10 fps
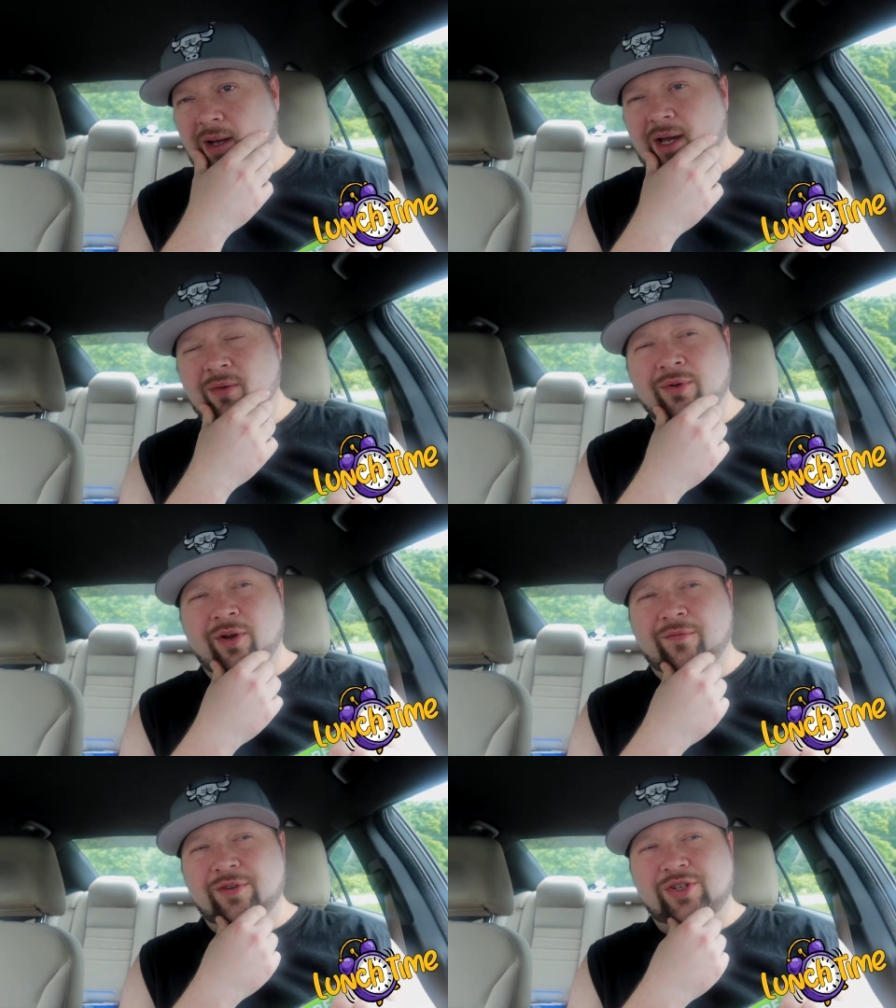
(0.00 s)
I don't
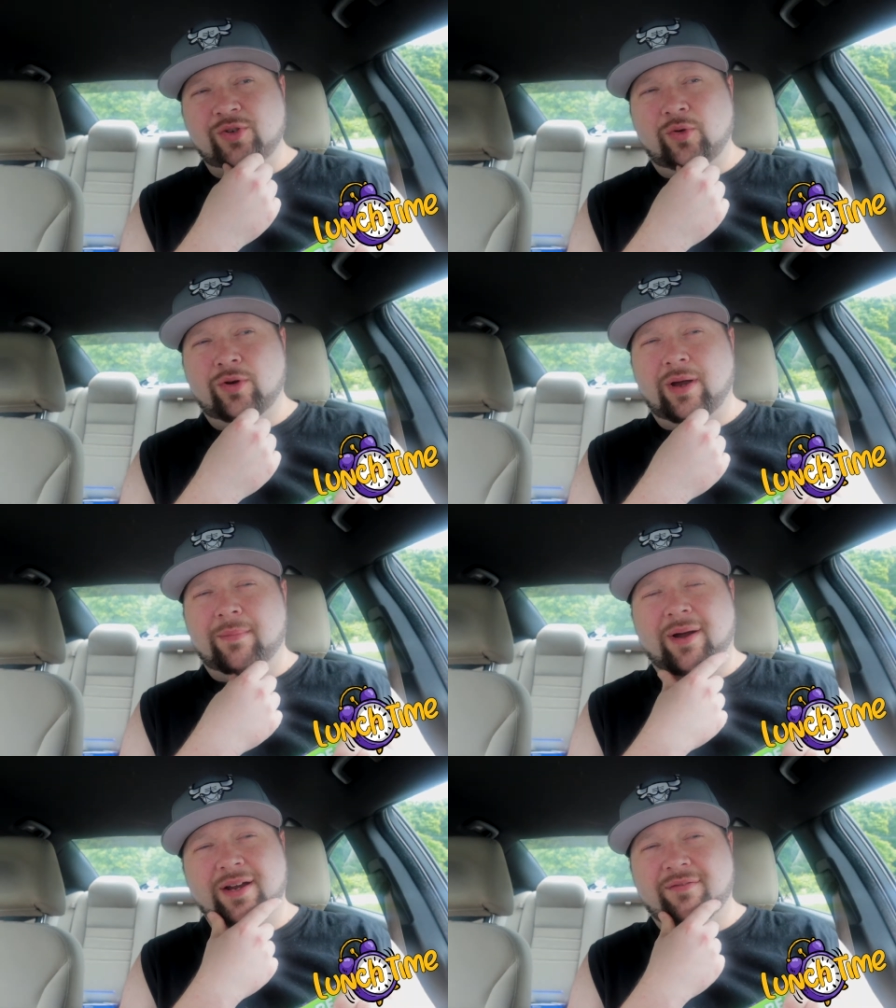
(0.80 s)
know for sure. I
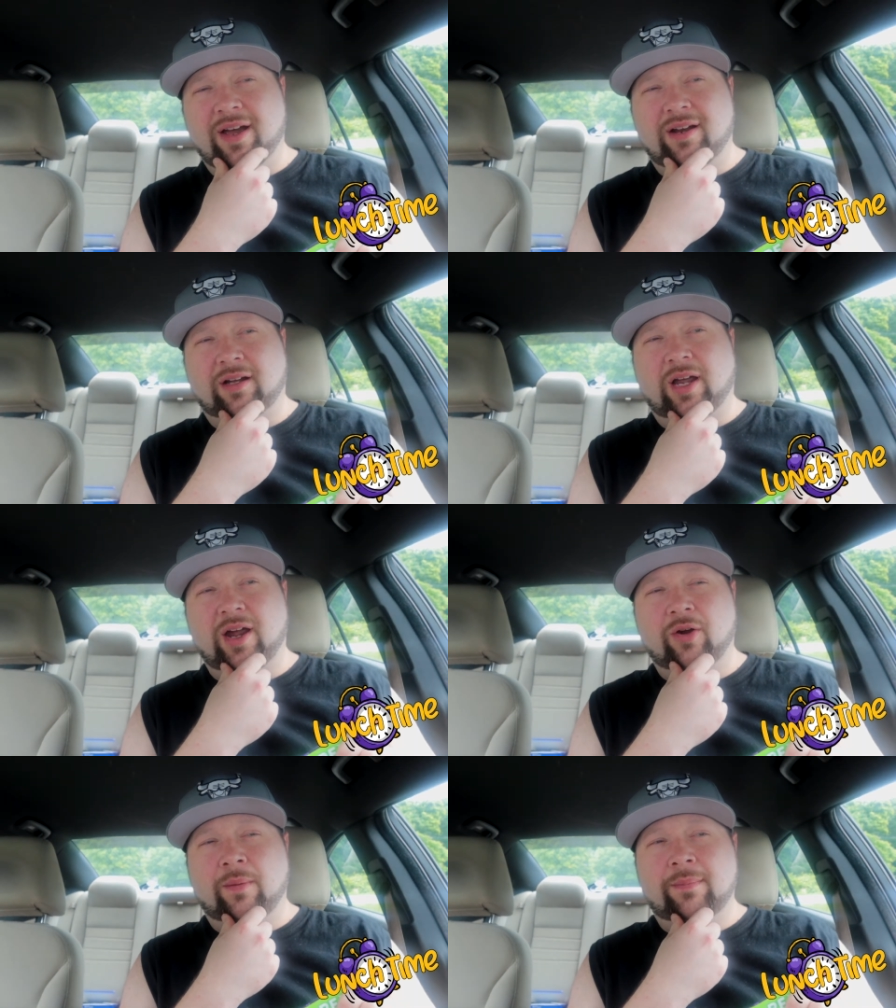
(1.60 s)
might have had a
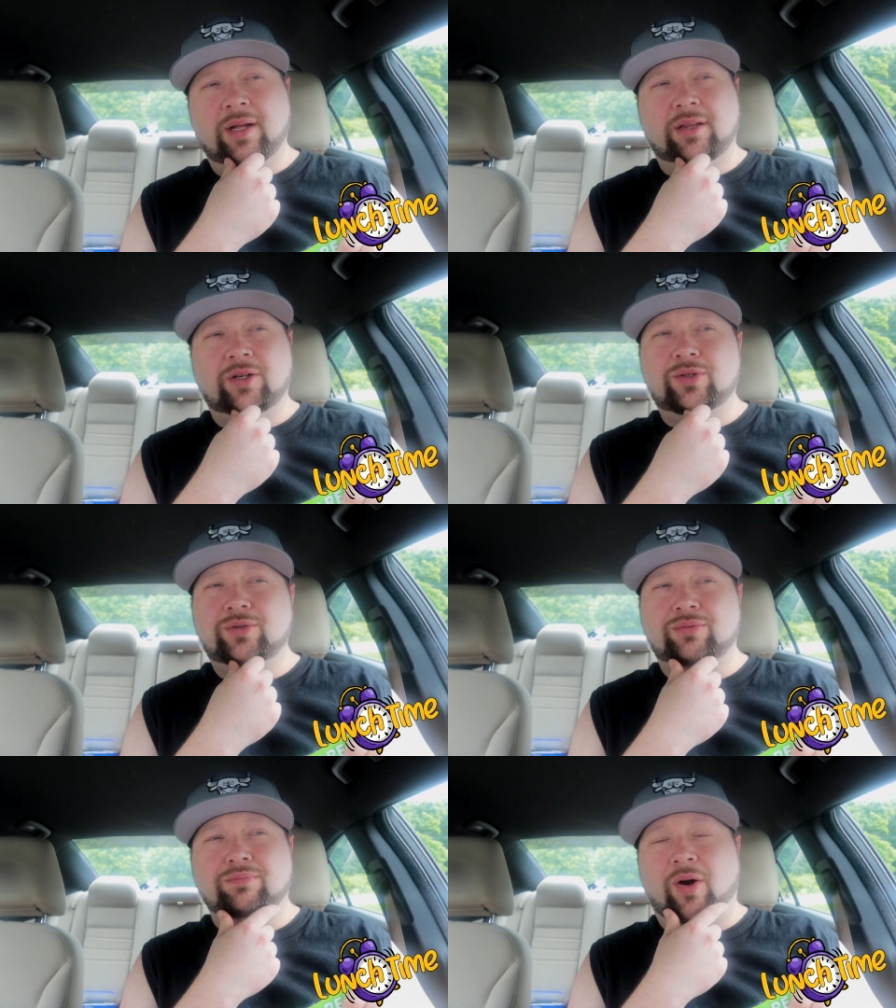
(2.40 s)

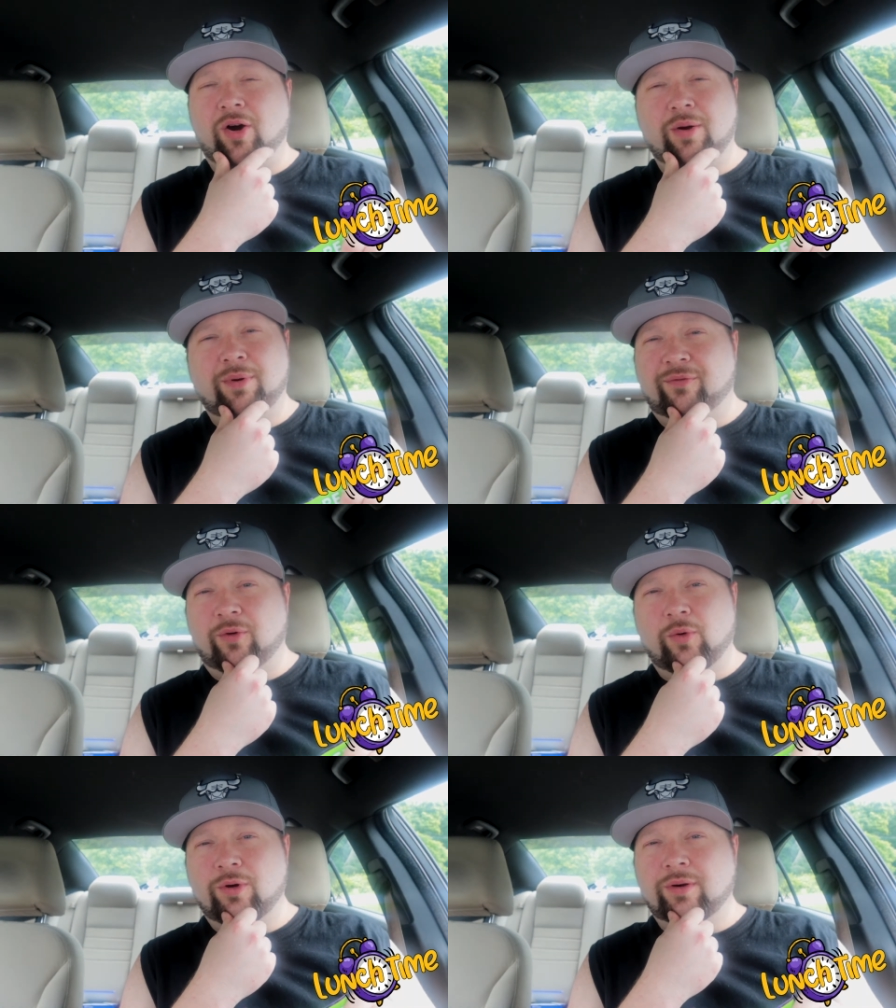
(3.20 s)
Caramello bar
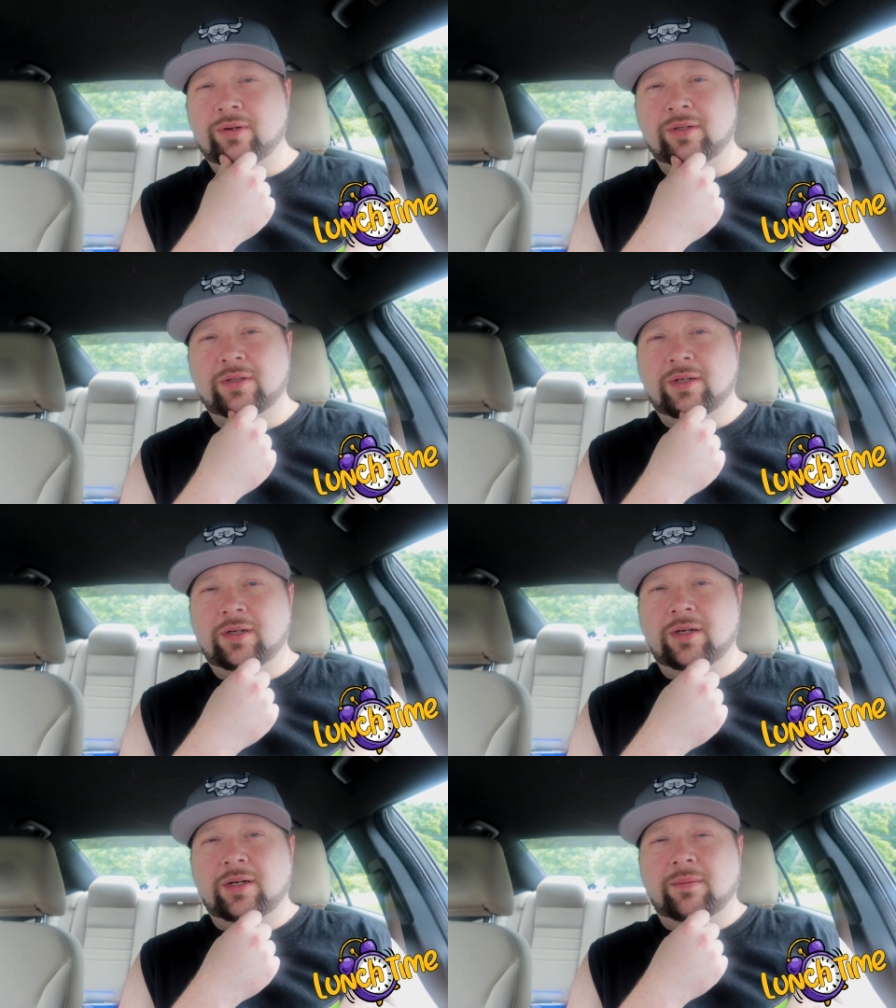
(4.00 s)
before.
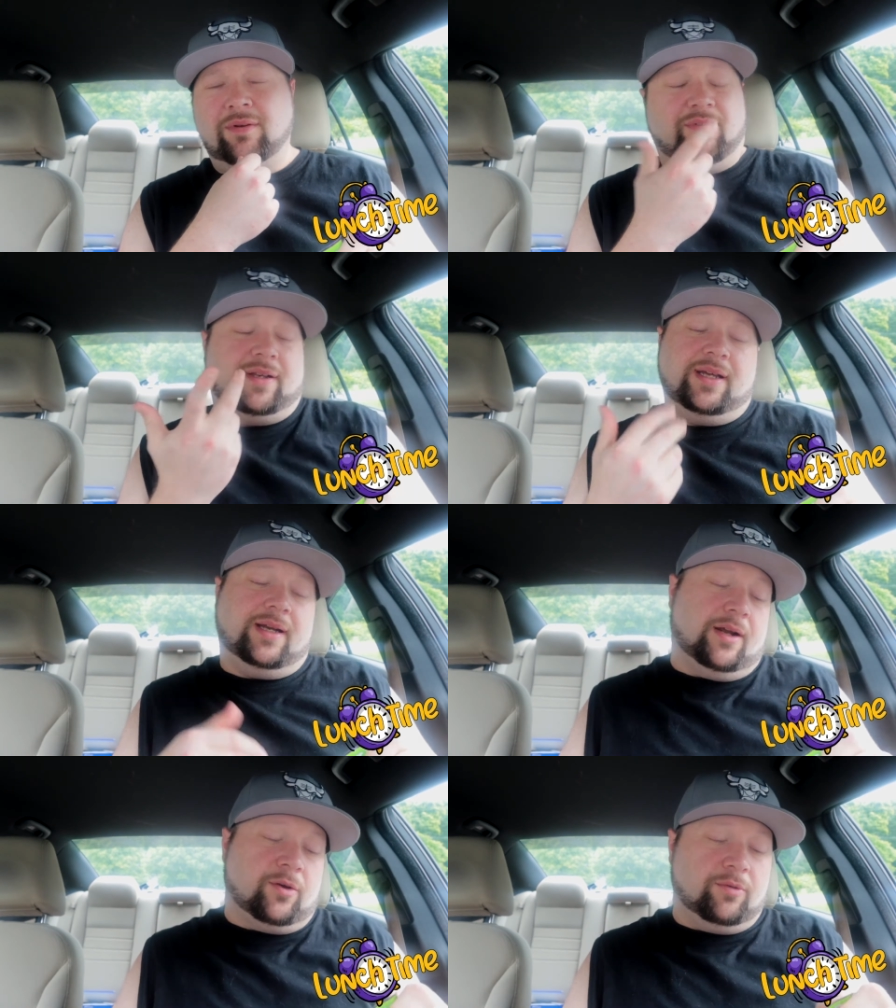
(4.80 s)
If I
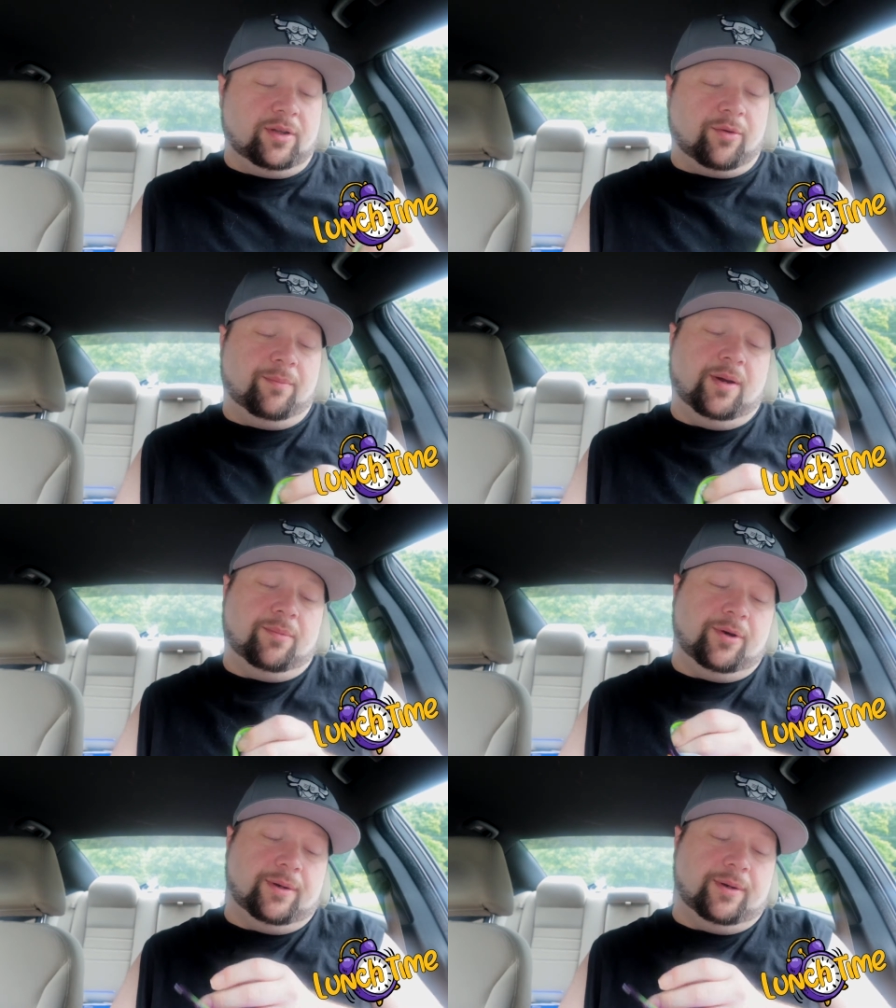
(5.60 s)
did, I don't really remember